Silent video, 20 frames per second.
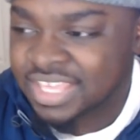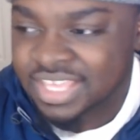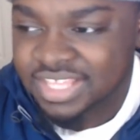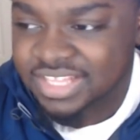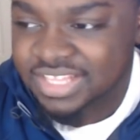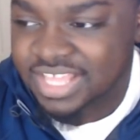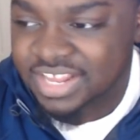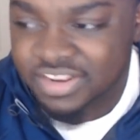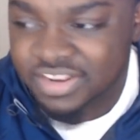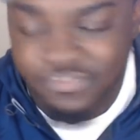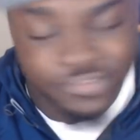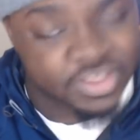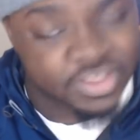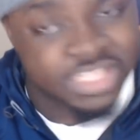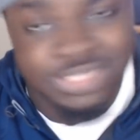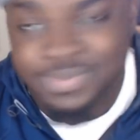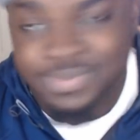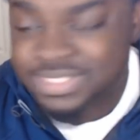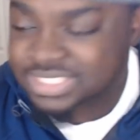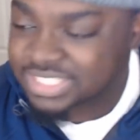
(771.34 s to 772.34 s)
The N F L,
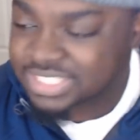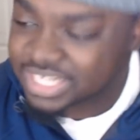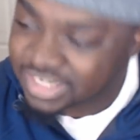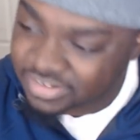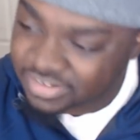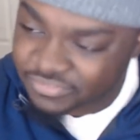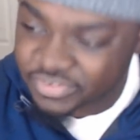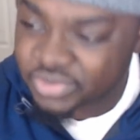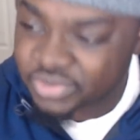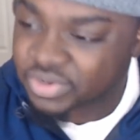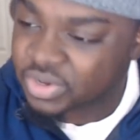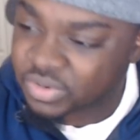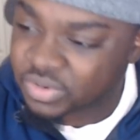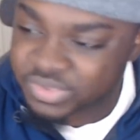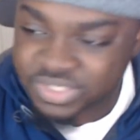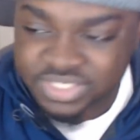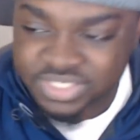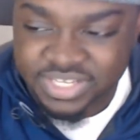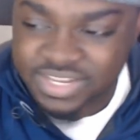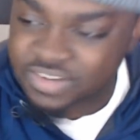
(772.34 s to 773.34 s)
especially N F L
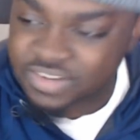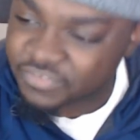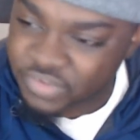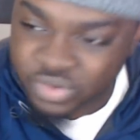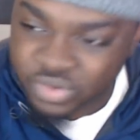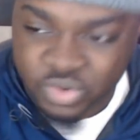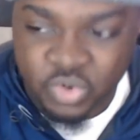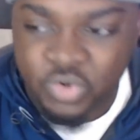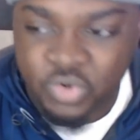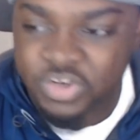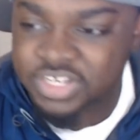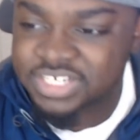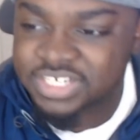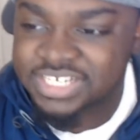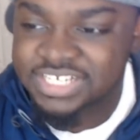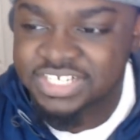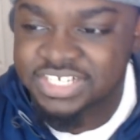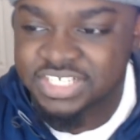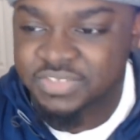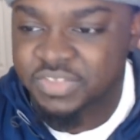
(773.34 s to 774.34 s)
coaches, N F L
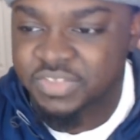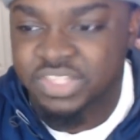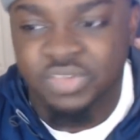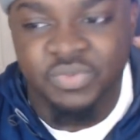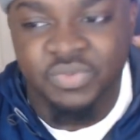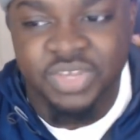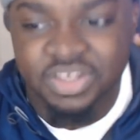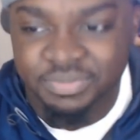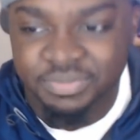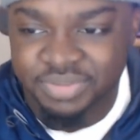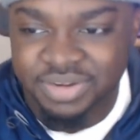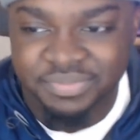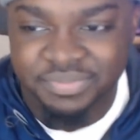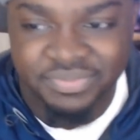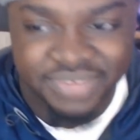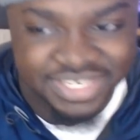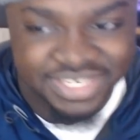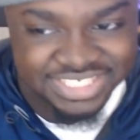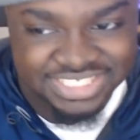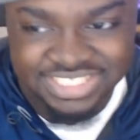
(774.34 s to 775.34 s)
coordinators, with the weaker
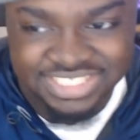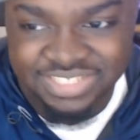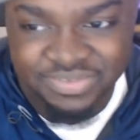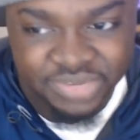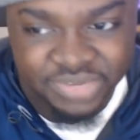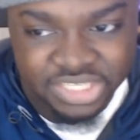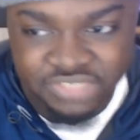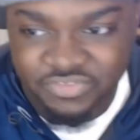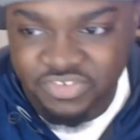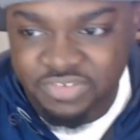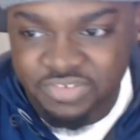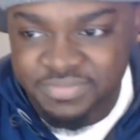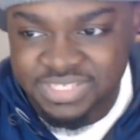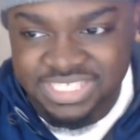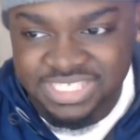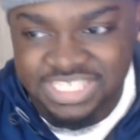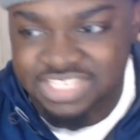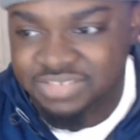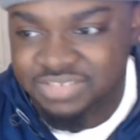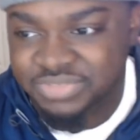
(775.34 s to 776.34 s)
preparation and they watch film and
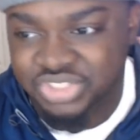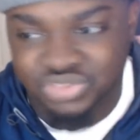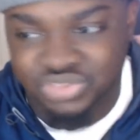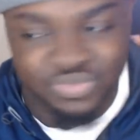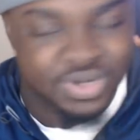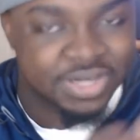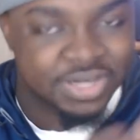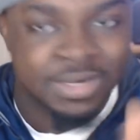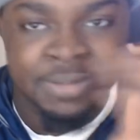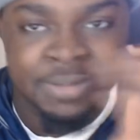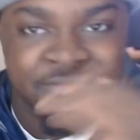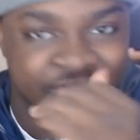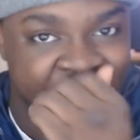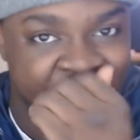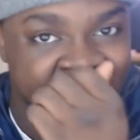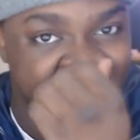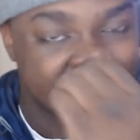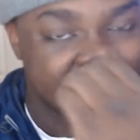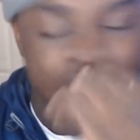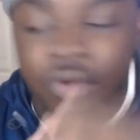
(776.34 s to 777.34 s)
see him just running
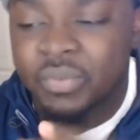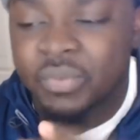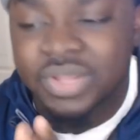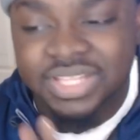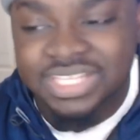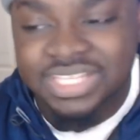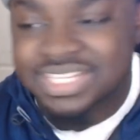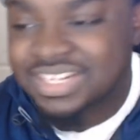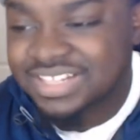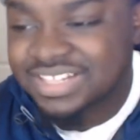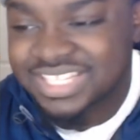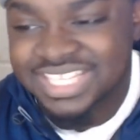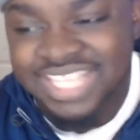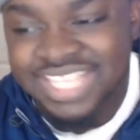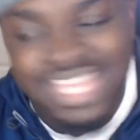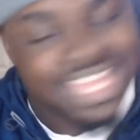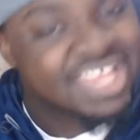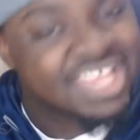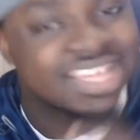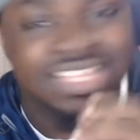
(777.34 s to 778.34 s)
upfield all willy-nilly,
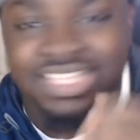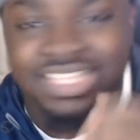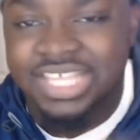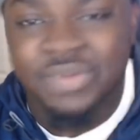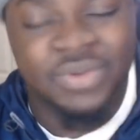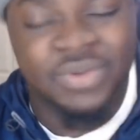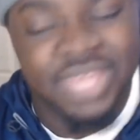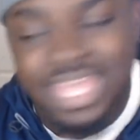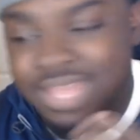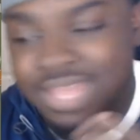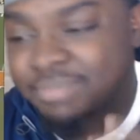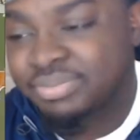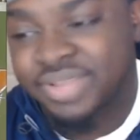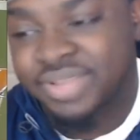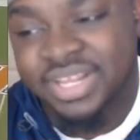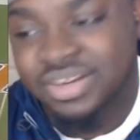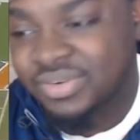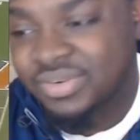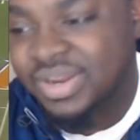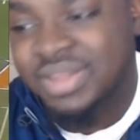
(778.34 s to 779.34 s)
they will game
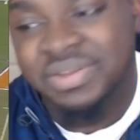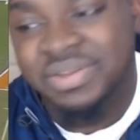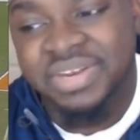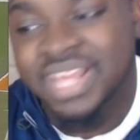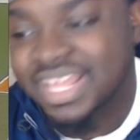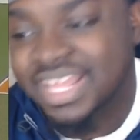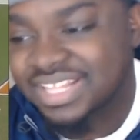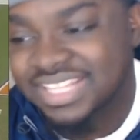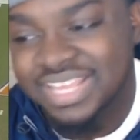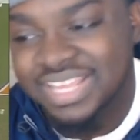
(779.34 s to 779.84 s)
plan around that.